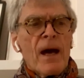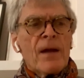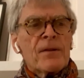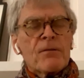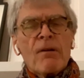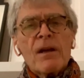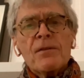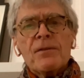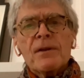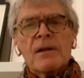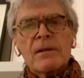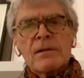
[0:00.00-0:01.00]
And the great
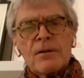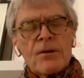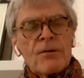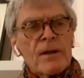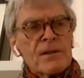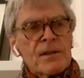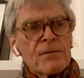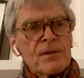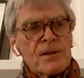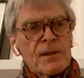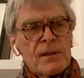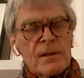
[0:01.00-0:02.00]
thing that
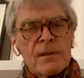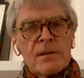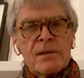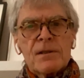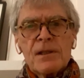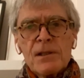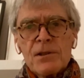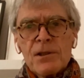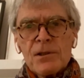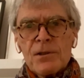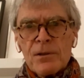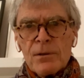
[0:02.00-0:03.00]
creativity
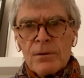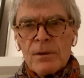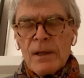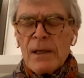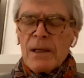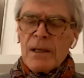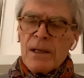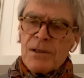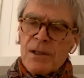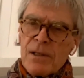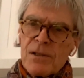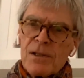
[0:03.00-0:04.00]
teaches you
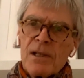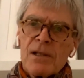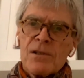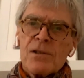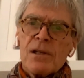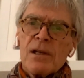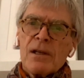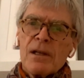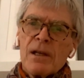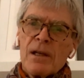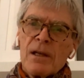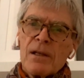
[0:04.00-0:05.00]
is it says
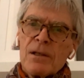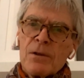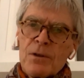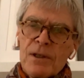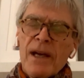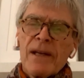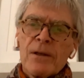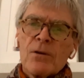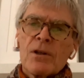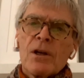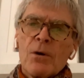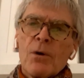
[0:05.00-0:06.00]
you
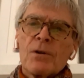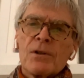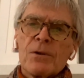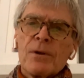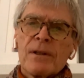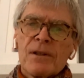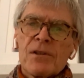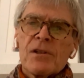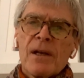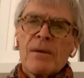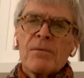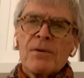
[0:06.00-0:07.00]
cannot go on doing the
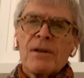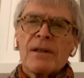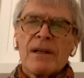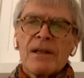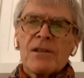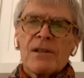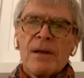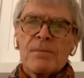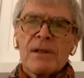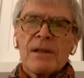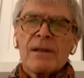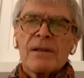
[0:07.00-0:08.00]
same thing
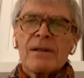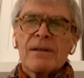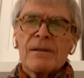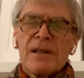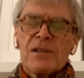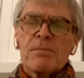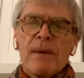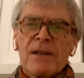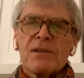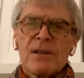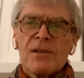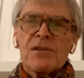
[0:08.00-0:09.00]
expecting
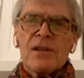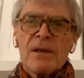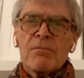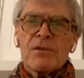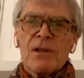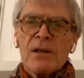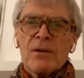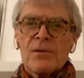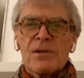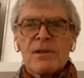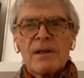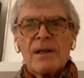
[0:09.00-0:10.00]
the same
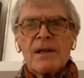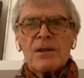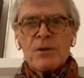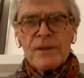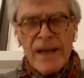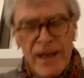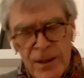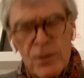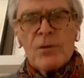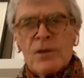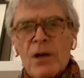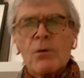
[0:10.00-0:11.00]
results. You
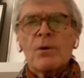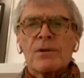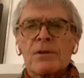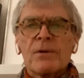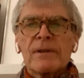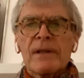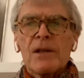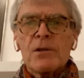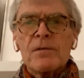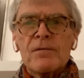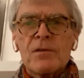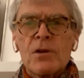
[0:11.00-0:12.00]
cannot go on doing that.
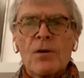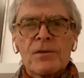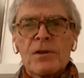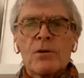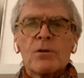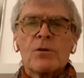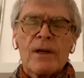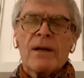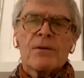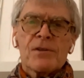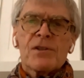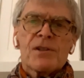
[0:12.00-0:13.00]
You've got to look
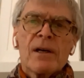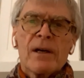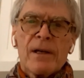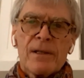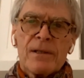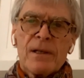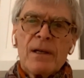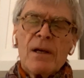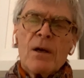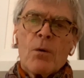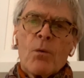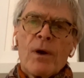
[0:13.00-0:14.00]
outside
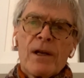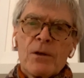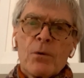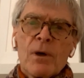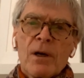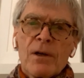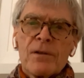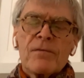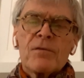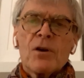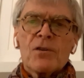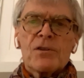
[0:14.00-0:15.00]
where you are.
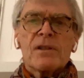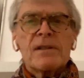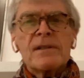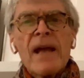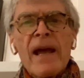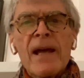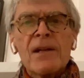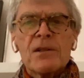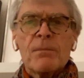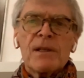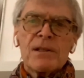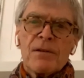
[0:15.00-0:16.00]
You've got to dare
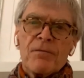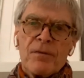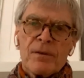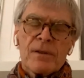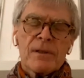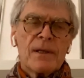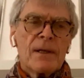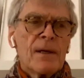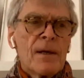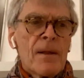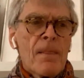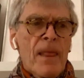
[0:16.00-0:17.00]
to be different.
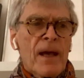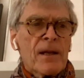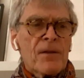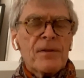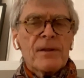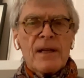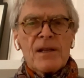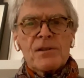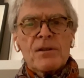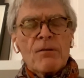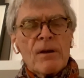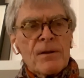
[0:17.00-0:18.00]
And I think
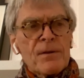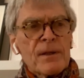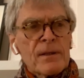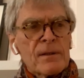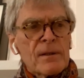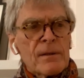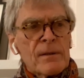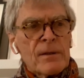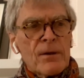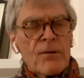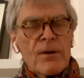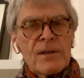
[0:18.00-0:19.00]
that's the great thing
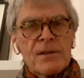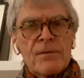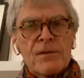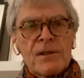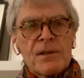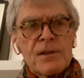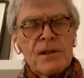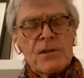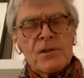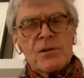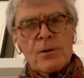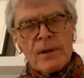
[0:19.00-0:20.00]
that creativity
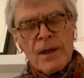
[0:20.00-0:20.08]
teaches you.